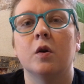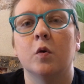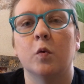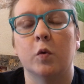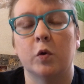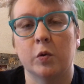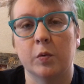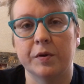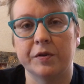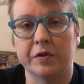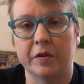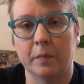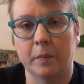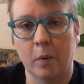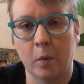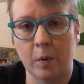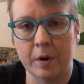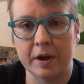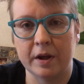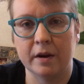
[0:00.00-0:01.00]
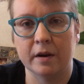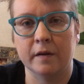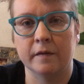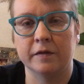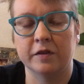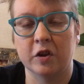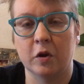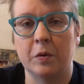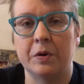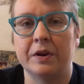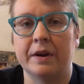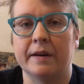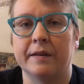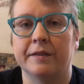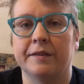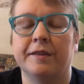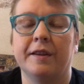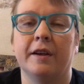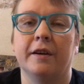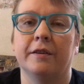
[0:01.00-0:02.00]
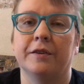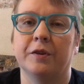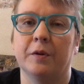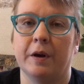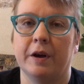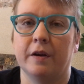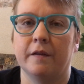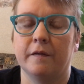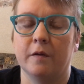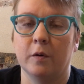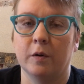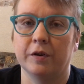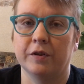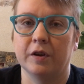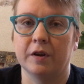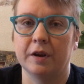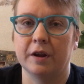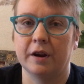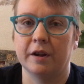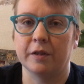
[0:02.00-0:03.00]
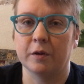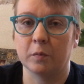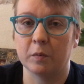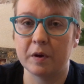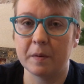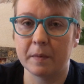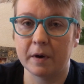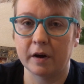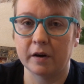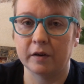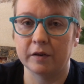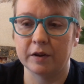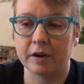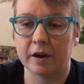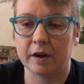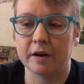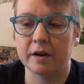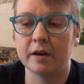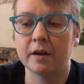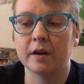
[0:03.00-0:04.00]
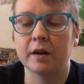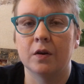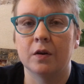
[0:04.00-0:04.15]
which was the point of slowing down sales so I could focus on getting the remodel done.